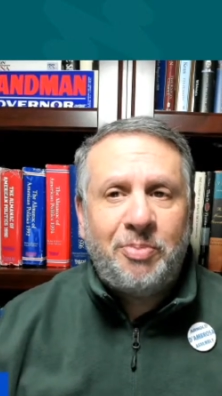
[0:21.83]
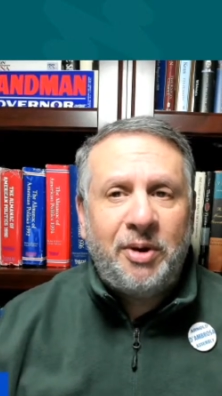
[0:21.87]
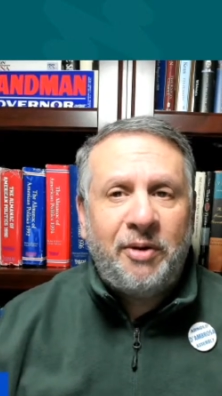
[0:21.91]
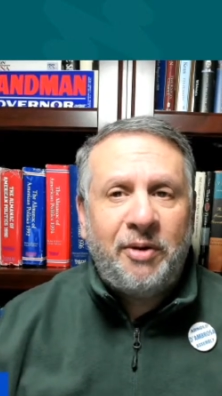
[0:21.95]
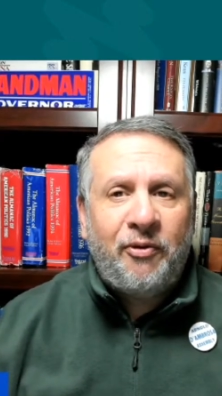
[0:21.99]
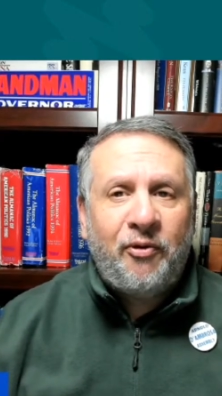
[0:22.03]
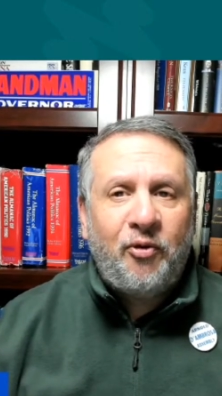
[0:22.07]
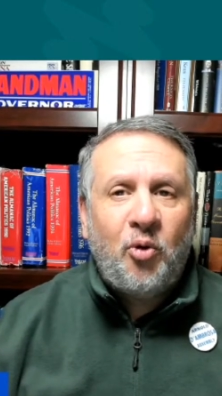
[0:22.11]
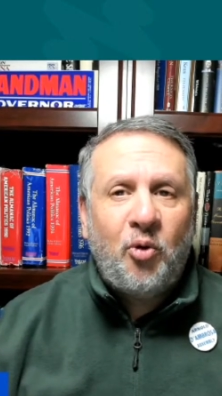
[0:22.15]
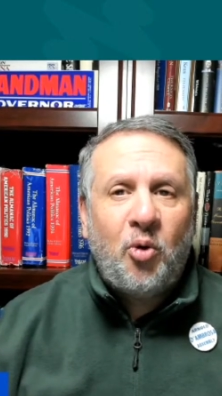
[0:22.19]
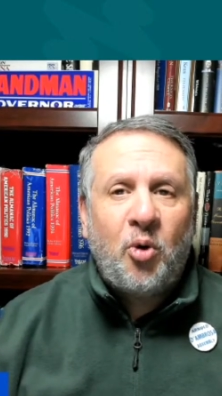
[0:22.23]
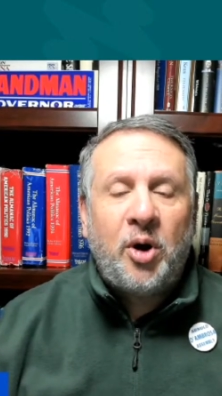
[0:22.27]

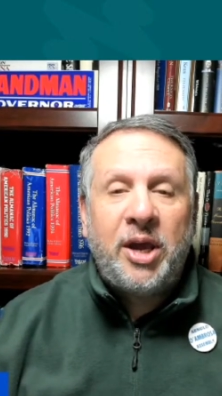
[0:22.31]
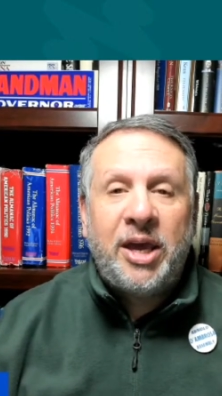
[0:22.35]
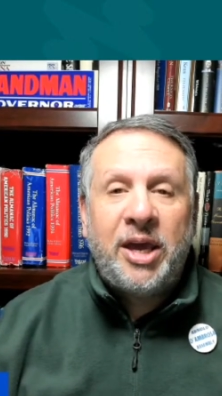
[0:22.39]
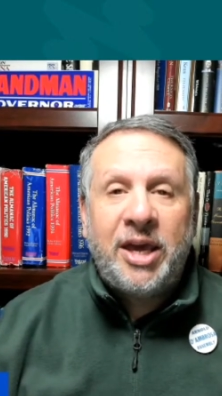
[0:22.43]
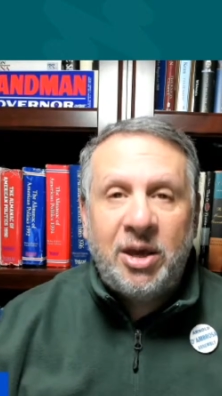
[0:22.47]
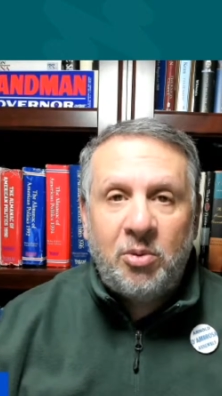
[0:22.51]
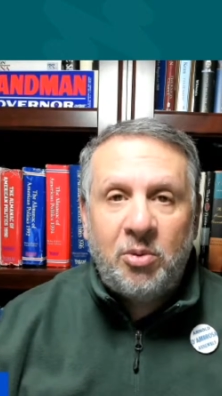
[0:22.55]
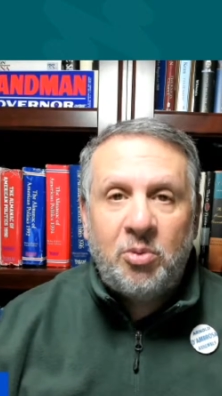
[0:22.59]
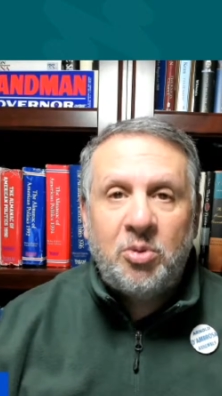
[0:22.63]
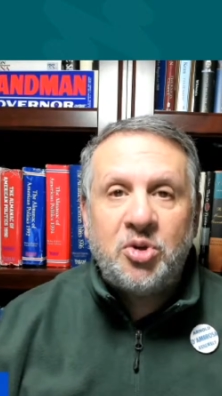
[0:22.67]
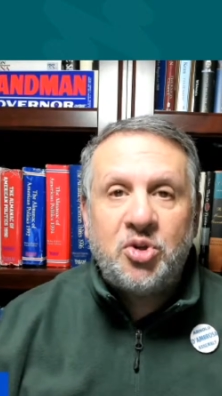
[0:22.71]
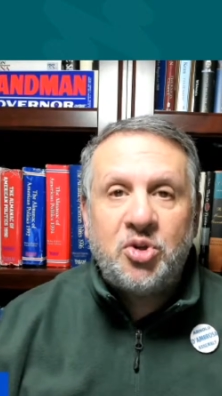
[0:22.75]
before
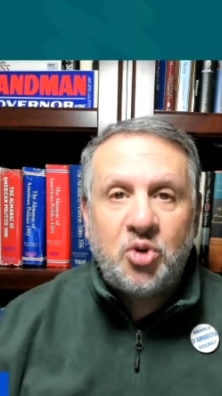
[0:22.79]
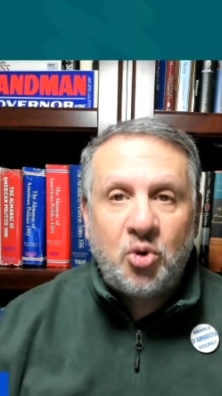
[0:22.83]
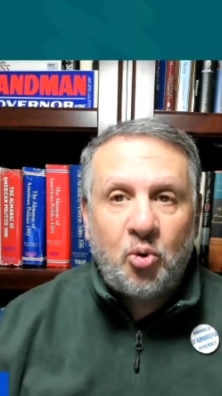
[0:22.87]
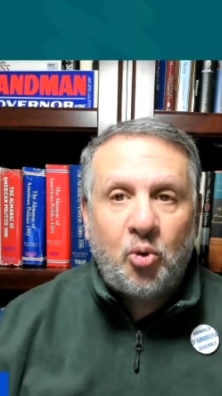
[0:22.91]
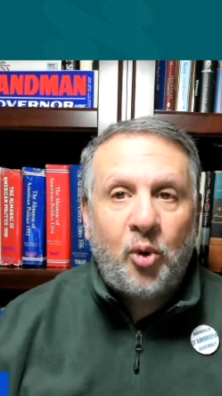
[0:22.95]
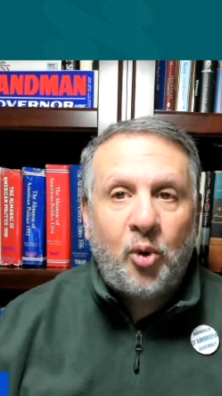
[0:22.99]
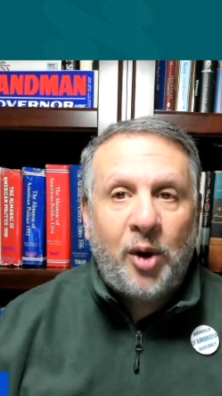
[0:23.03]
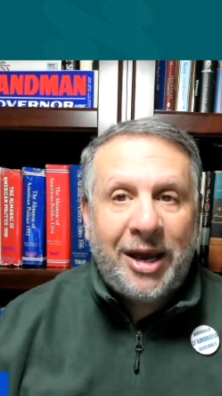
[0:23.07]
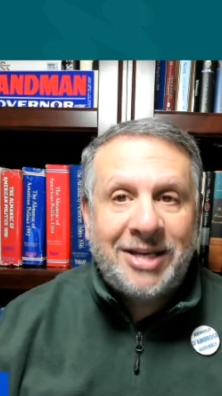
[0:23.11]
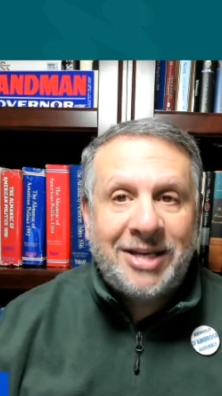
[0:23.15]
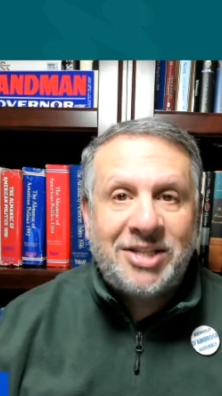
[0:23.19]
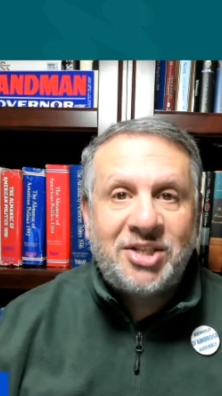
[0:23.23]
he was
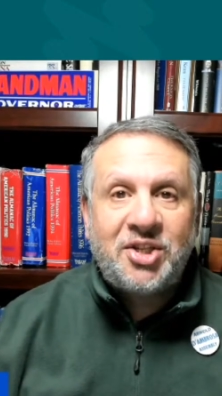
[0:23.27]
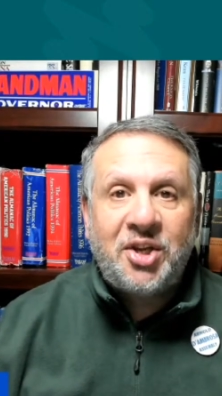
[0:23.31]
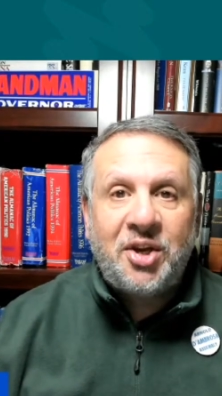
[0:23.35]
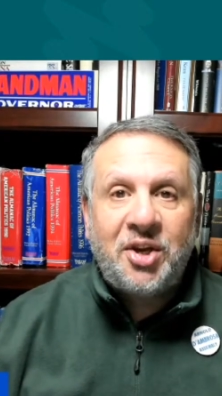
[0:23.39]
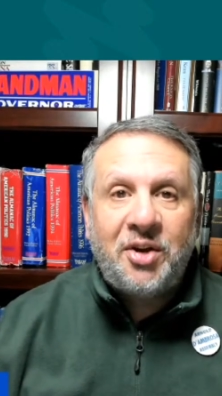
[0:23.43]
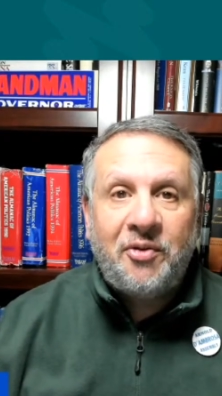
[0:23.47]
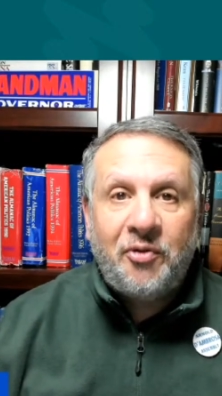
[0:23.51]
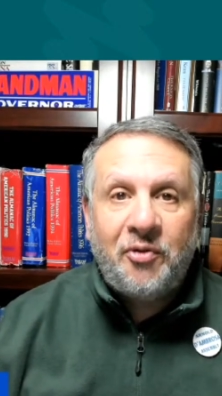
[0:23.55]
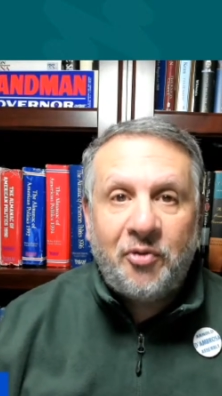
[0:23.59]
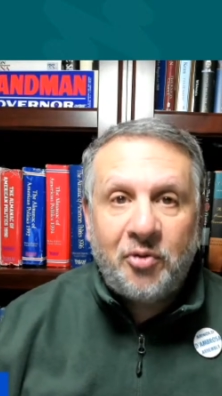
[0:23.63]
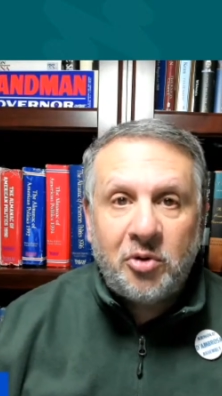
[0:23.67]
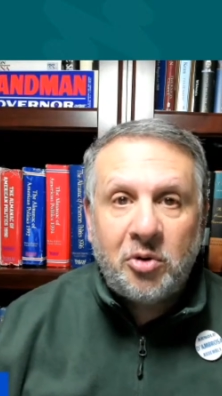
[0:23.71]

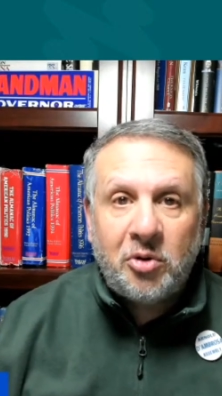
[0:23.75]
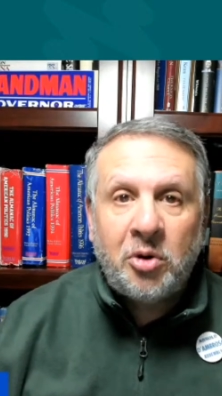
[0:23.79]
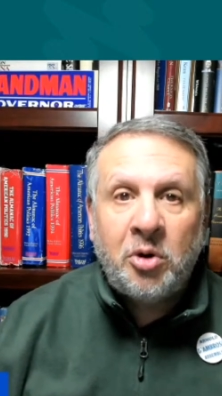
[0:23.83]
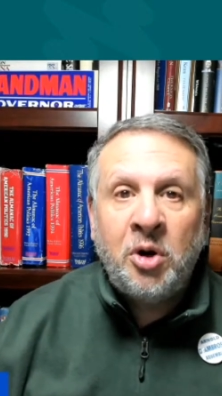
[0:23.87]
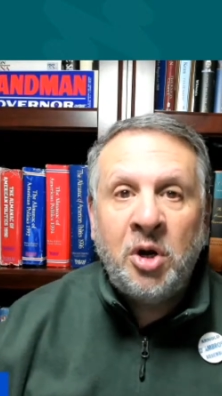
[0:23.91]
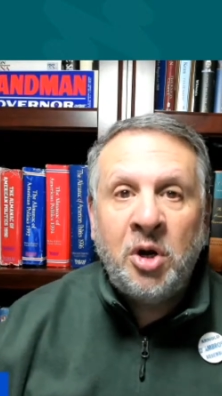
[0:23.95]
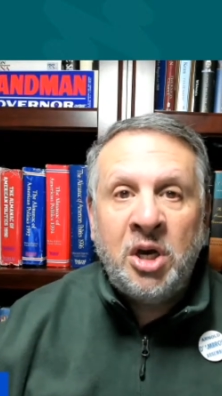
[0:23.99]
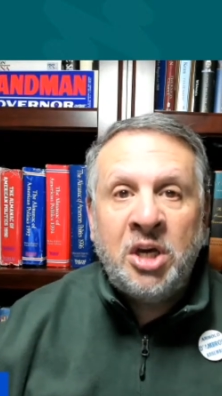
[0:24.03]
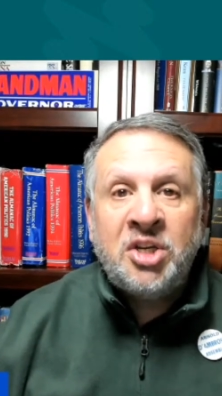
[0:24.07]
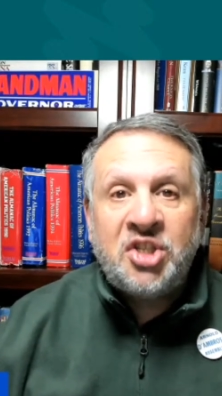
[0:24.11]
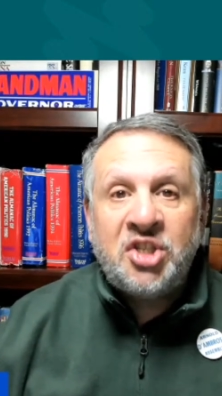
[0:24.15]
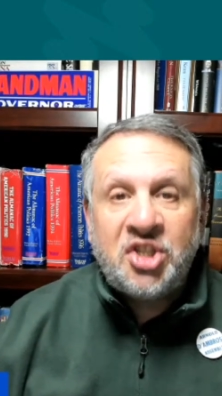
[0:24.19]
arrested for